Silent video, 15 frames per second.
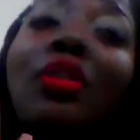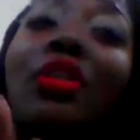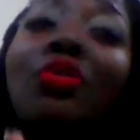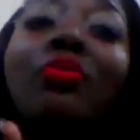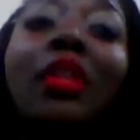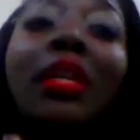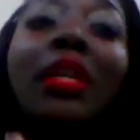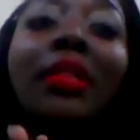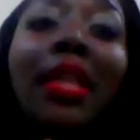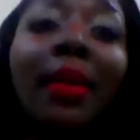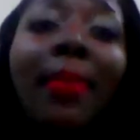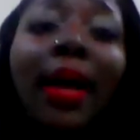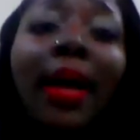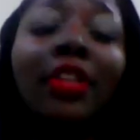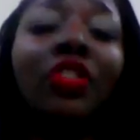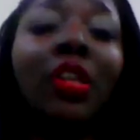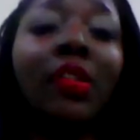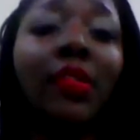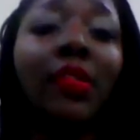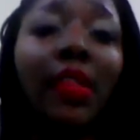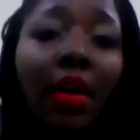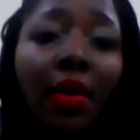you think that about
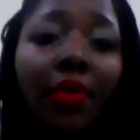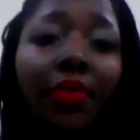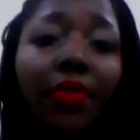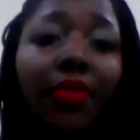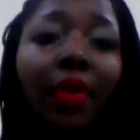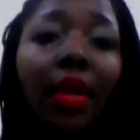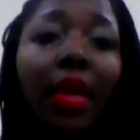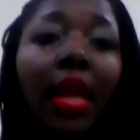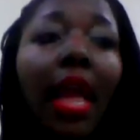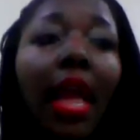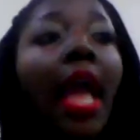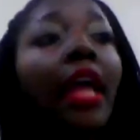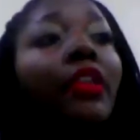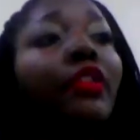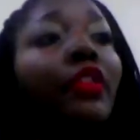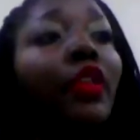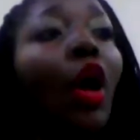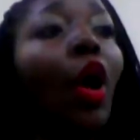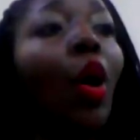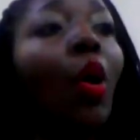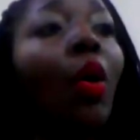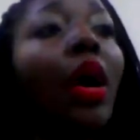yourself.
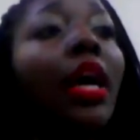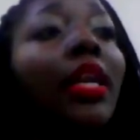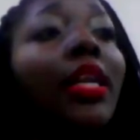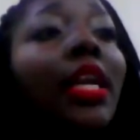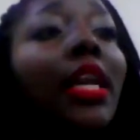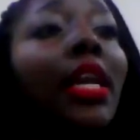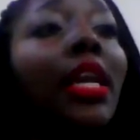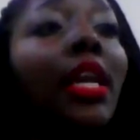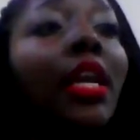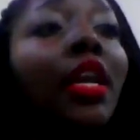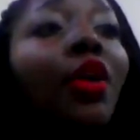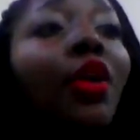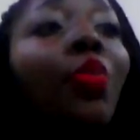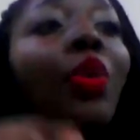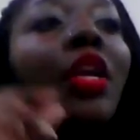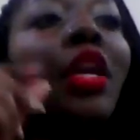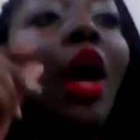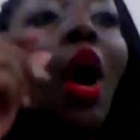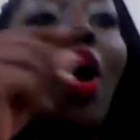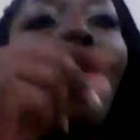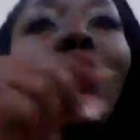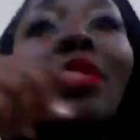So again, we
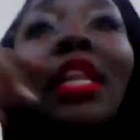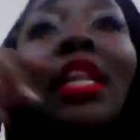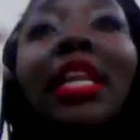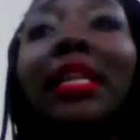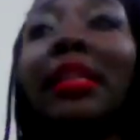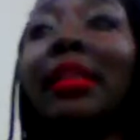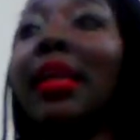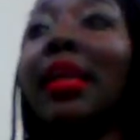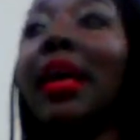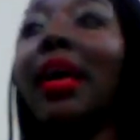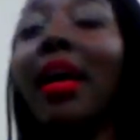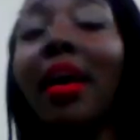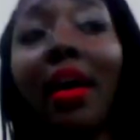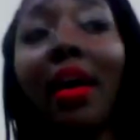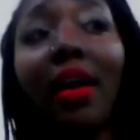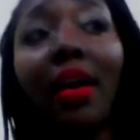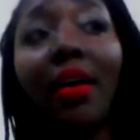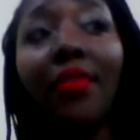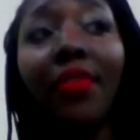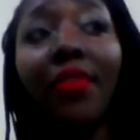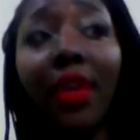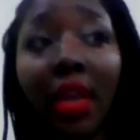only
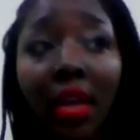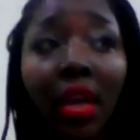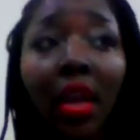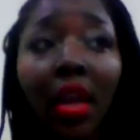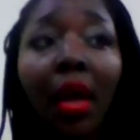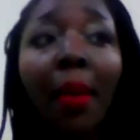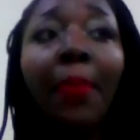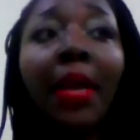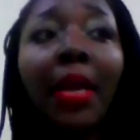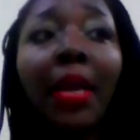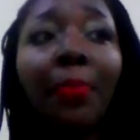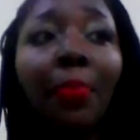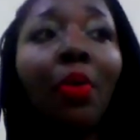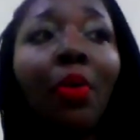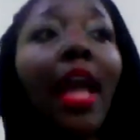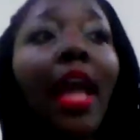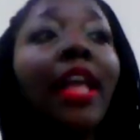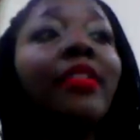love people as